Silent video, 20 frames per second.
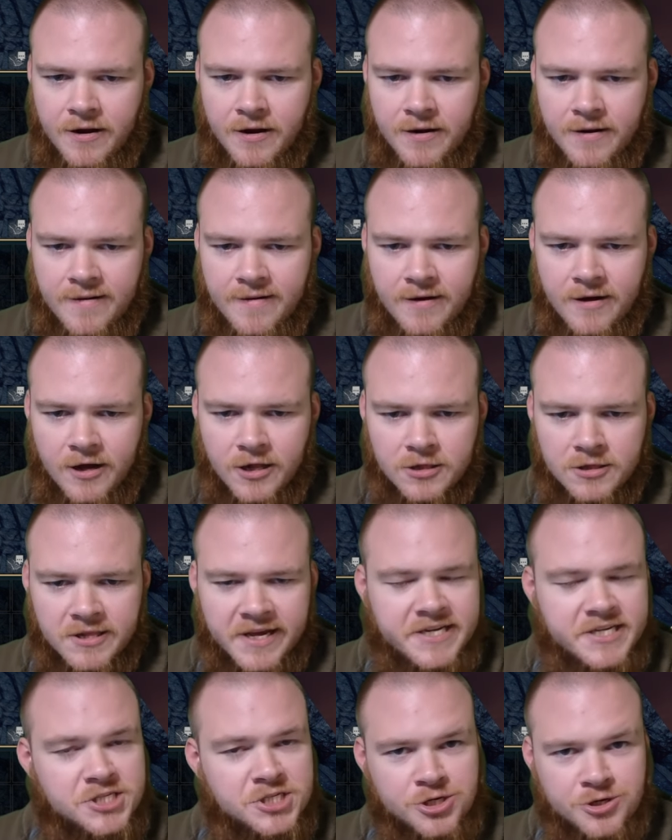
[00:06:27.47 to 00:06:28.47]

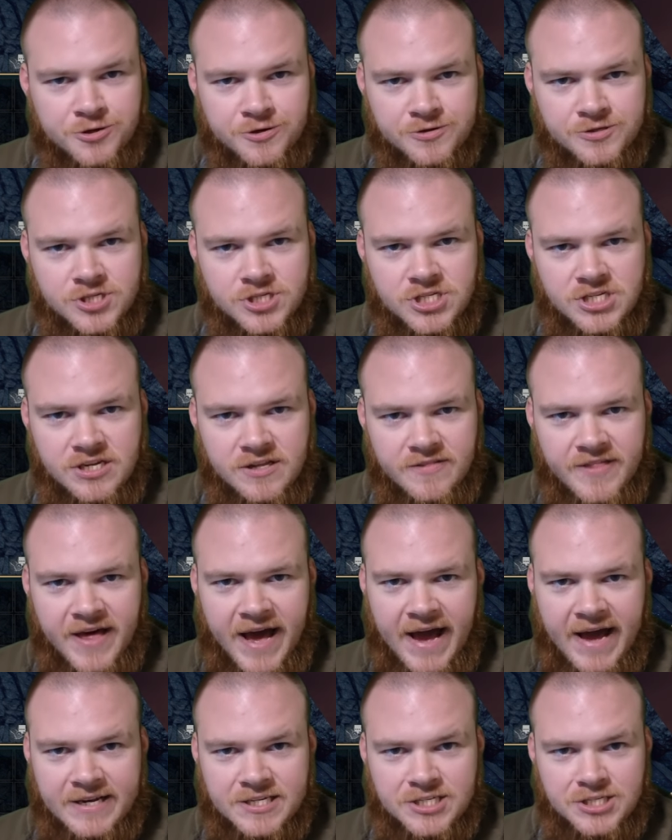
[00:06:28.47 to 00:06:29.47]
elixirs
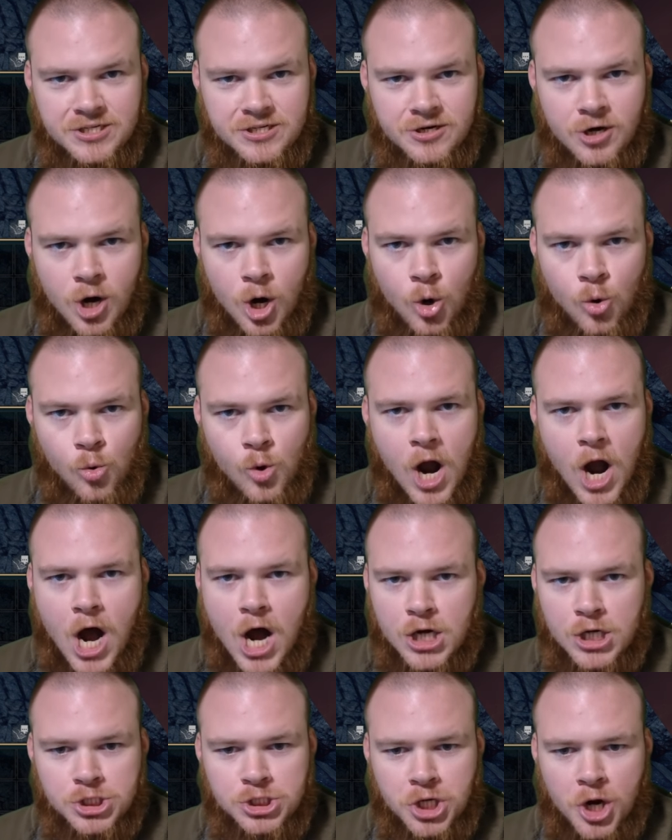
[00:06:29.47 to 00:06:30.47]
that
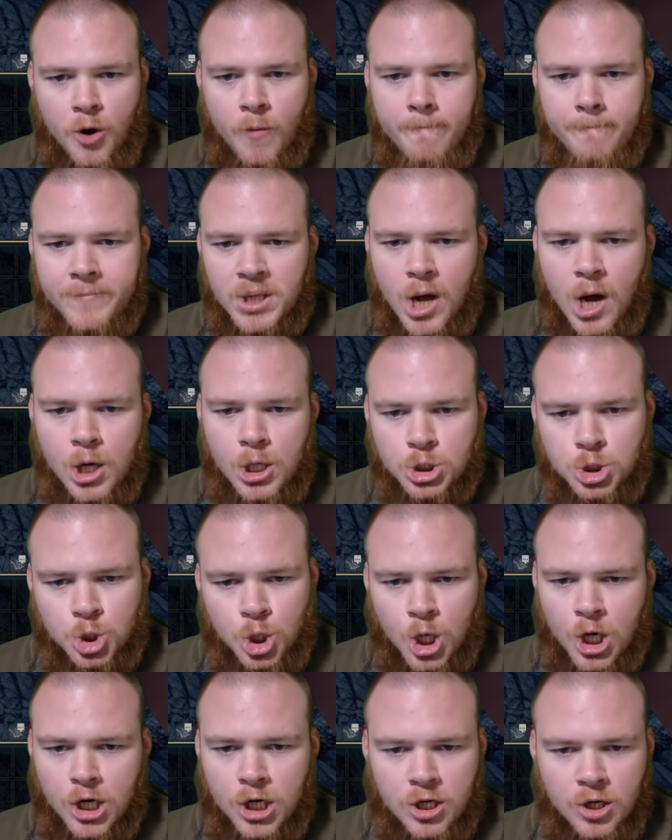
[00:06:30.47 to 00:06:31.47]
Araj
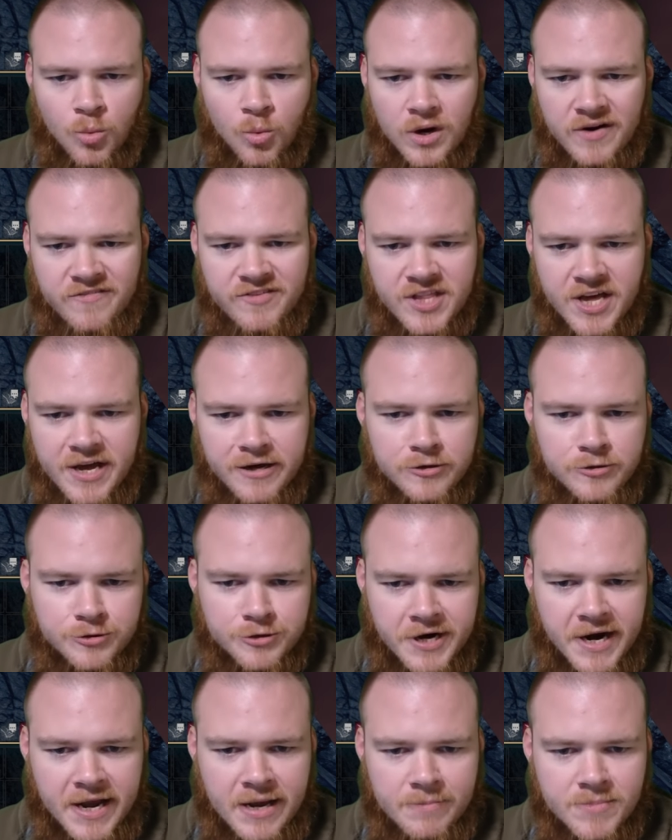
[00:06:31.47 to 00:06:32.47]
Obladra, or whatever the hell her
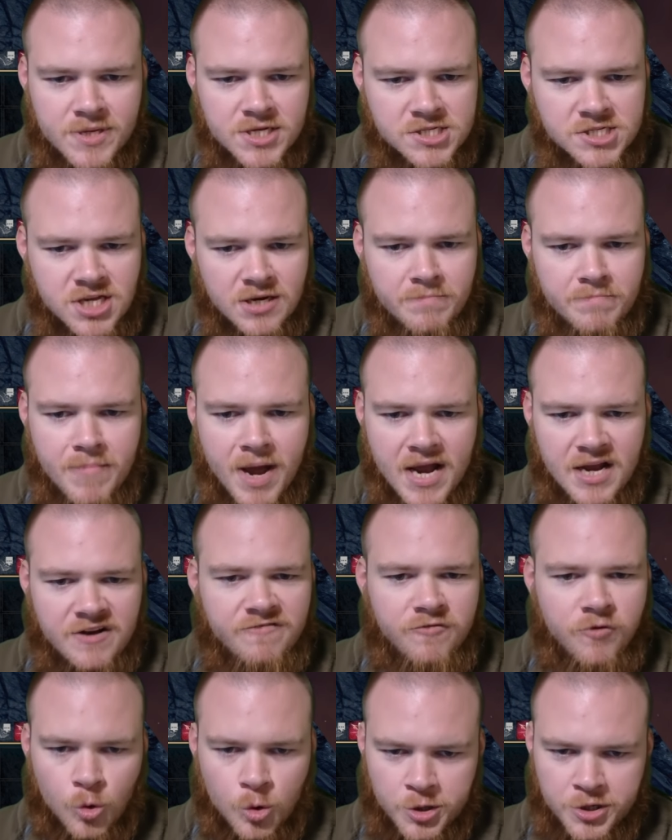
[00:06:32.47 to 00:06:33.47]
name is, can make
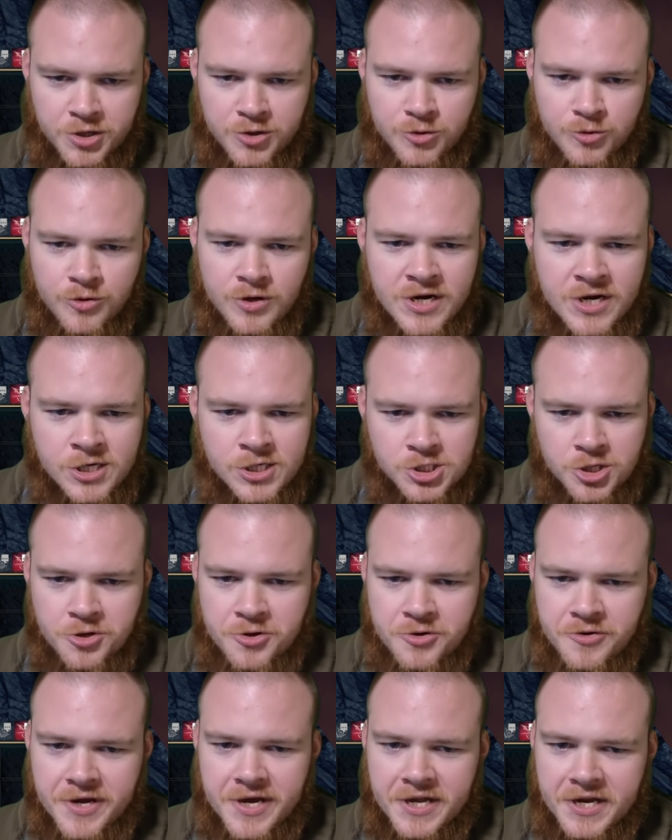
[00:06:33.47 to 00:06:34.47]
for you. So you
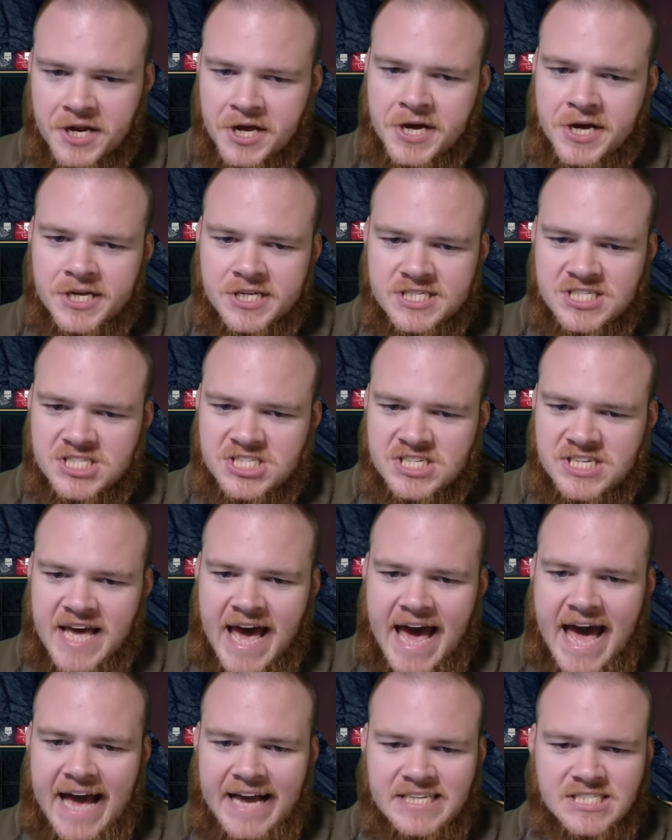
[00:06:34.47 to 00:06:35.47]
get
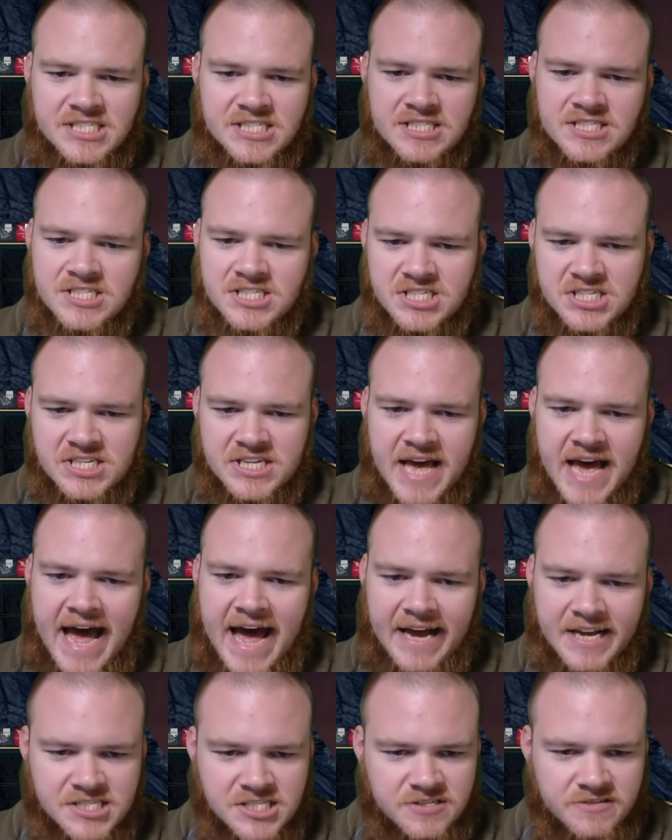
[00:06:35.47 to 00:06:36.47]
stacks and
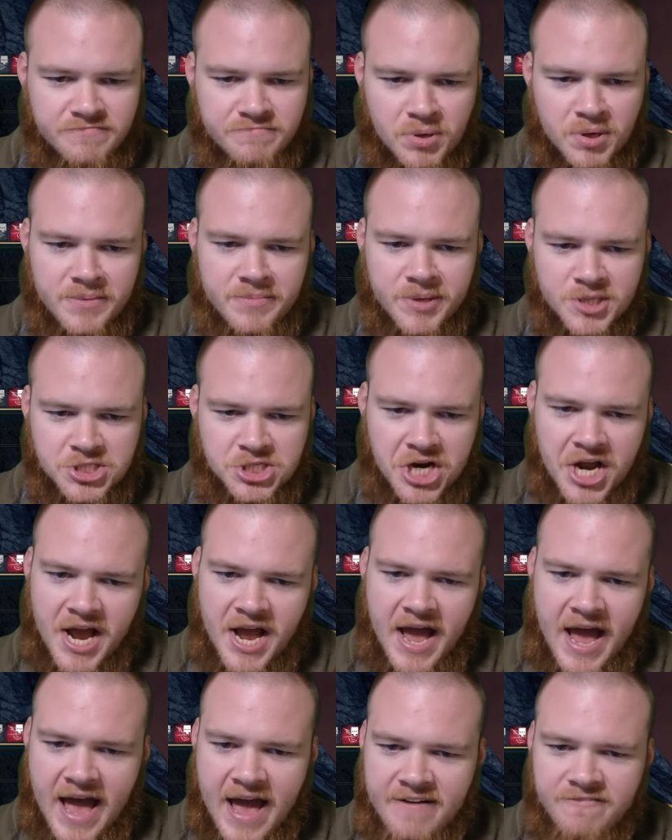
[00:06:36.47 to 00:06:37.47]
stacks of pretty much
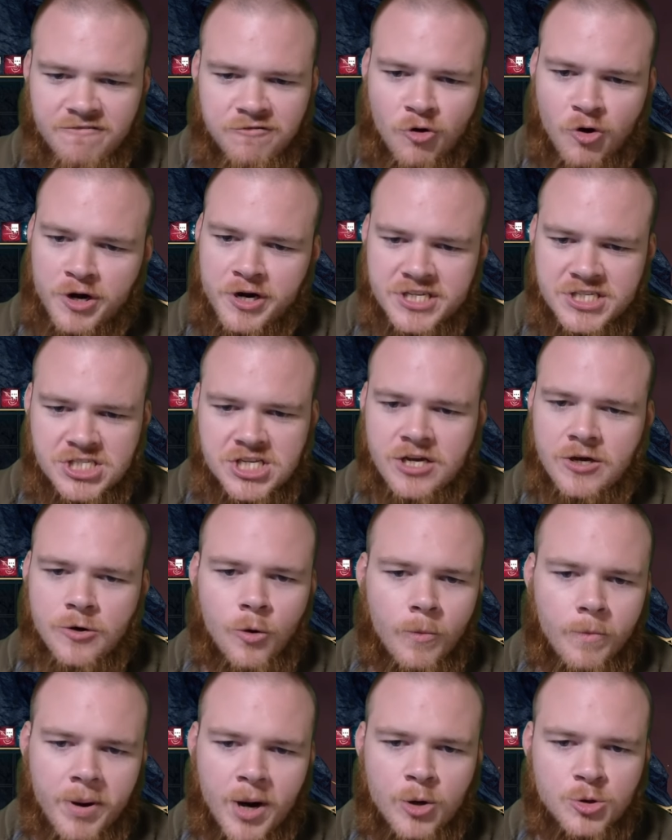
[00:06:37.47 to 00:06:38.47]
every single
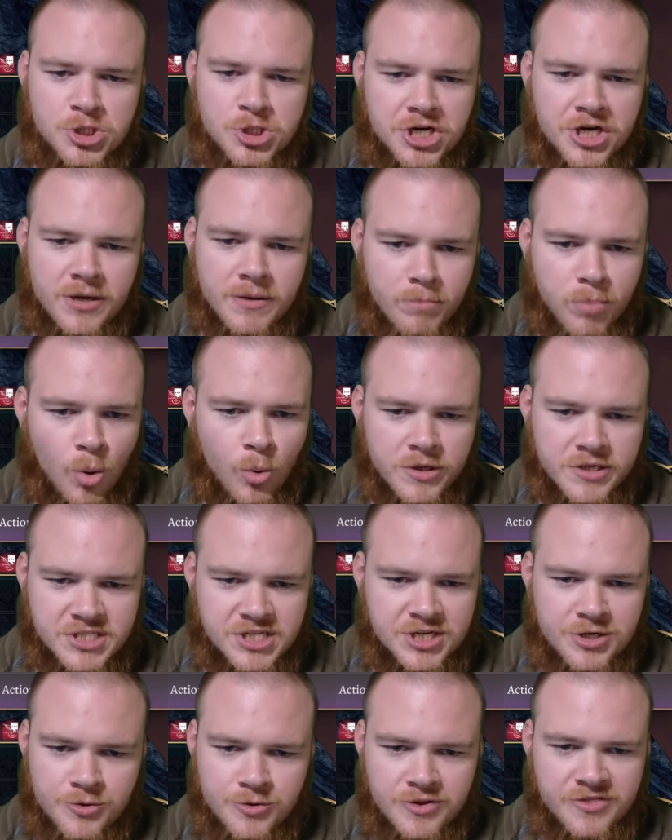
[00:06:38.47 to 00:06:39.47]
potion and poison
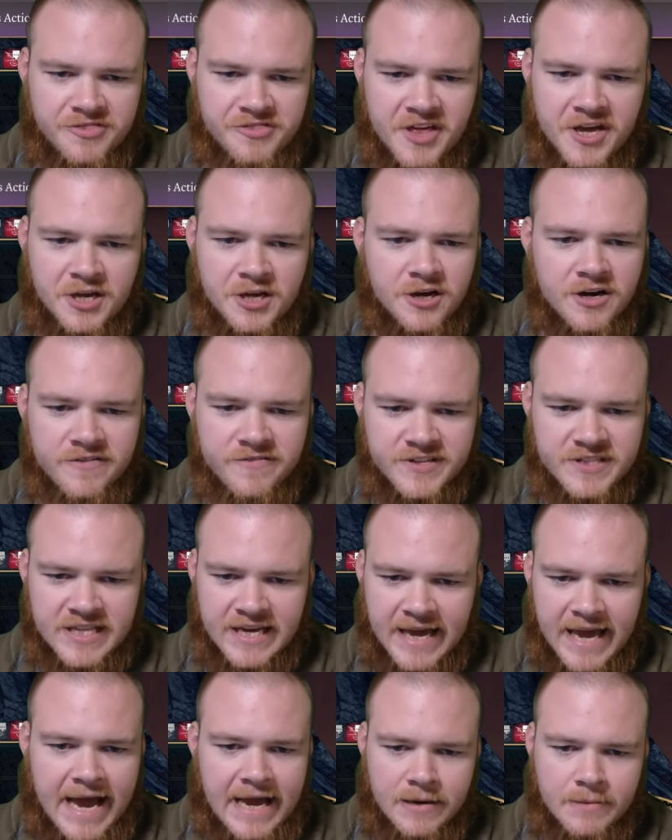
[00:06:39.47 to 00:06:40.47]
you can think of in the
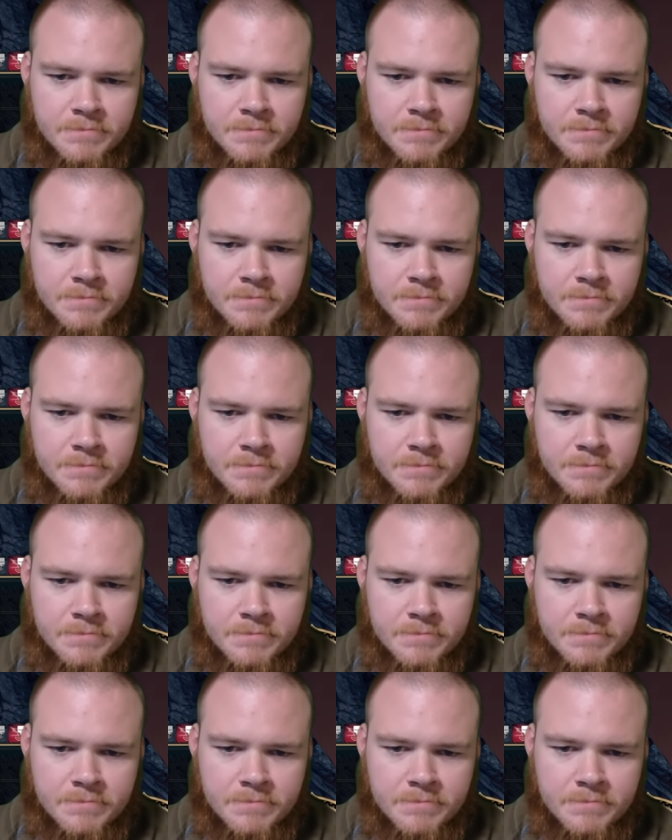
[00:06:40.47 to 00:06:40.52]
game.